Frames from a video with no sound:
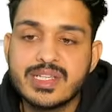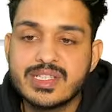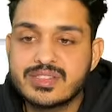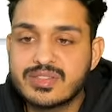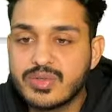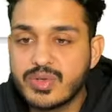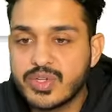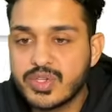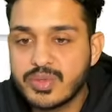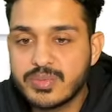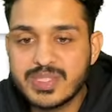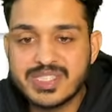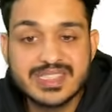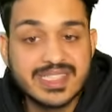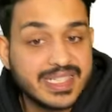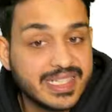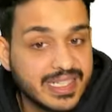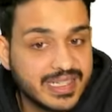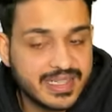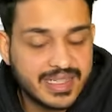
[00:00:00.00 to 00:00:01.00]
going to be seen
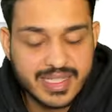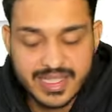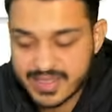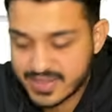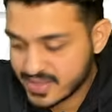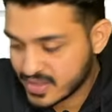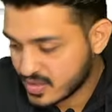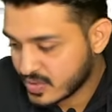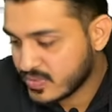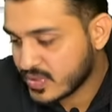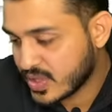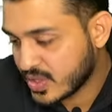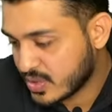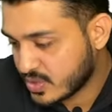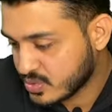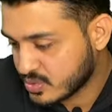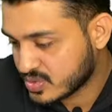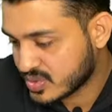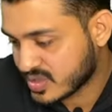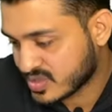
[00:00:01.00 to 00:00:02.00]
in the cases of
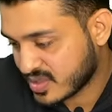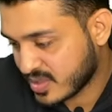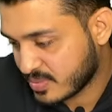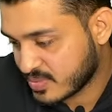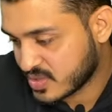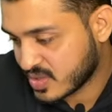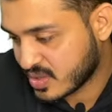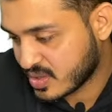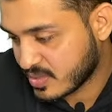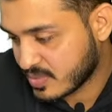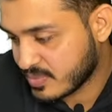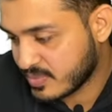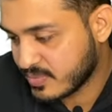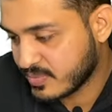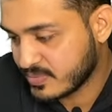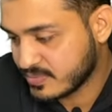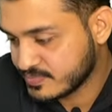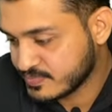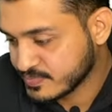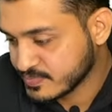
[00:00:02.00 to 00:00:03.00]
intussusception.
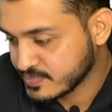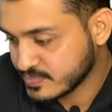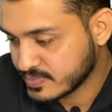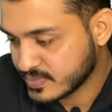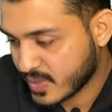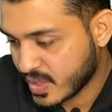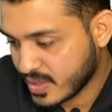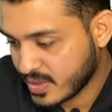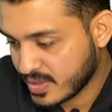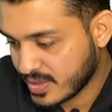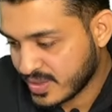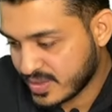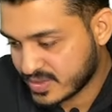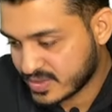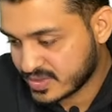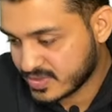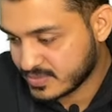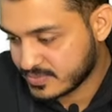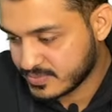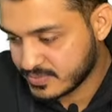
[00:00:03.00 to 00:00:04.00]
Yes,
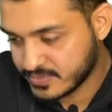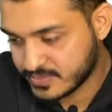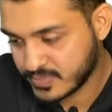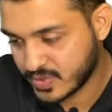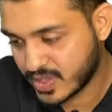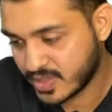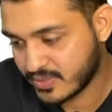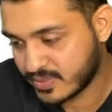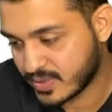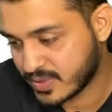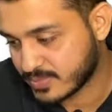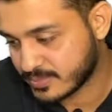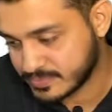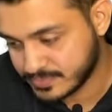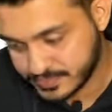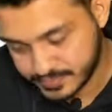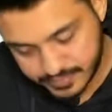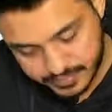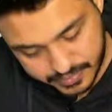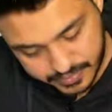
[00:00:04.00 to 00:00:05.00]
wonderful.
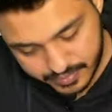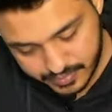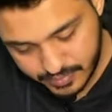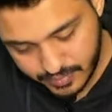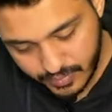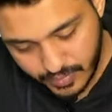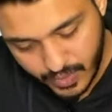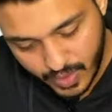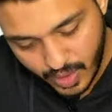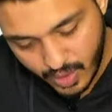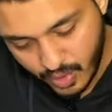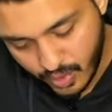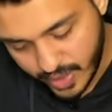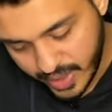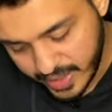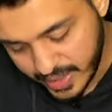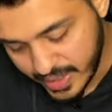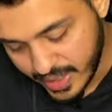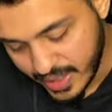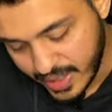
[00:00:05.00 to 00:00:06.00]
Okay,
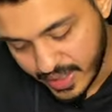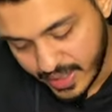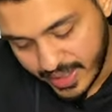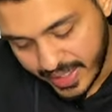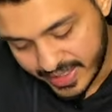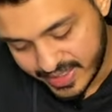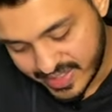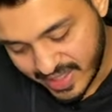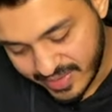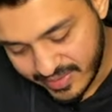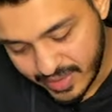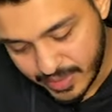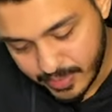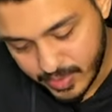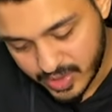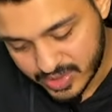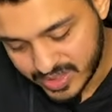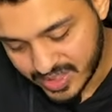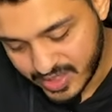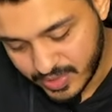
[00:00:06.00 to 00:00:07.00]
HIV
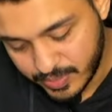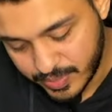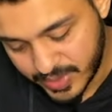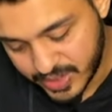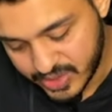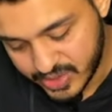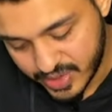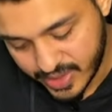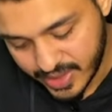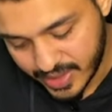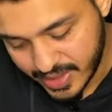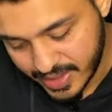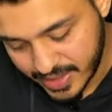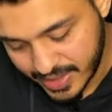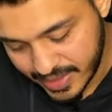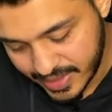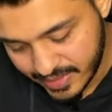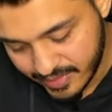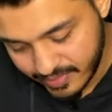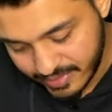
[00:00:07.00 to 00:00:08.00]
positive patient
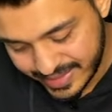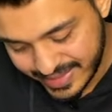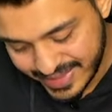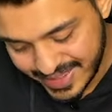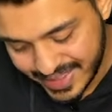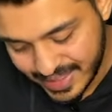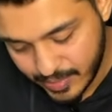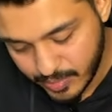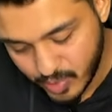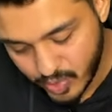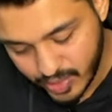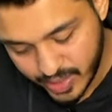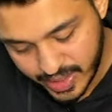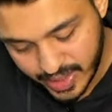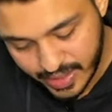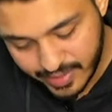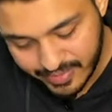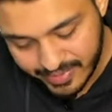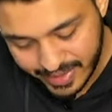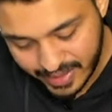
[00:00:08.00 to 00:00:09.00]
with the pneumonia,
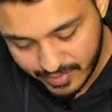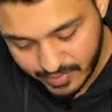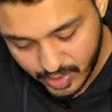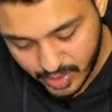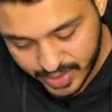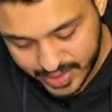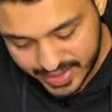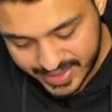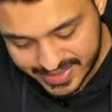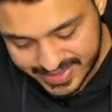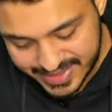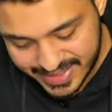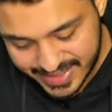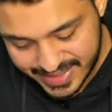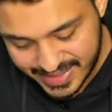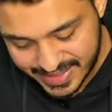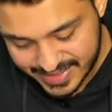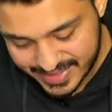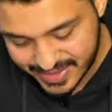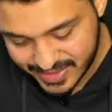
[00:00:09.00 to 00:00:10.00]
we have already seen this
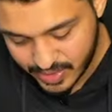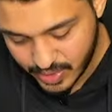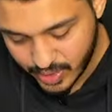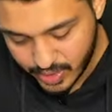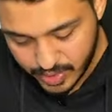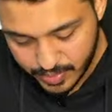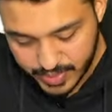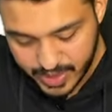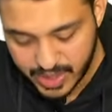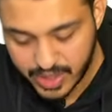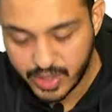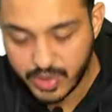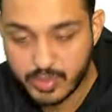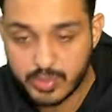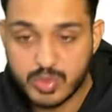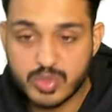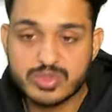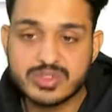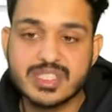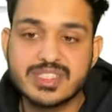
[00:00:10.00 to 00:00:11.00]
is going to be
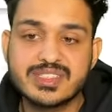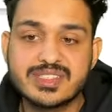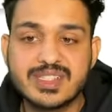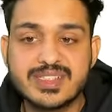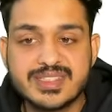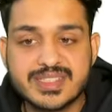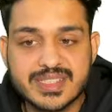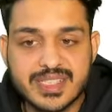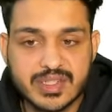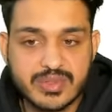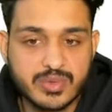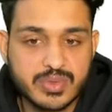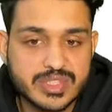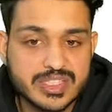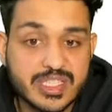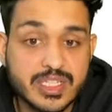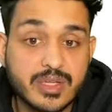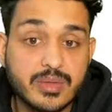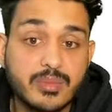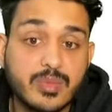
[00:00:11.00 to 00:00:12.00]
pneumocystis cerevisiae
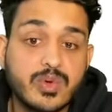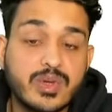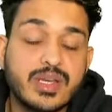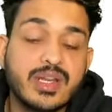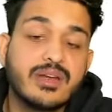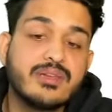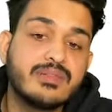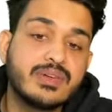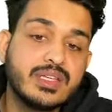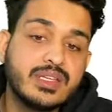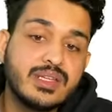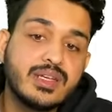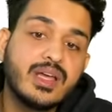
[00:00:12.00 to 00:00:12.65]
pneumonia with